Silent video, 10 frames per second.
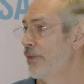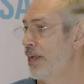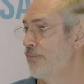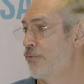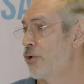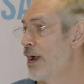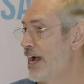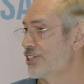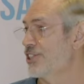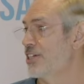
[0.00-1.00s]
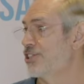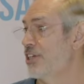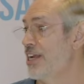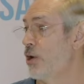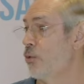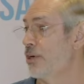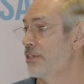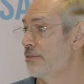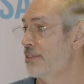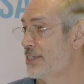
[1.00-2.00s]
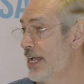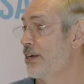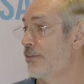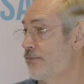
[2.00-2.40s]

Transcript: and for access to network data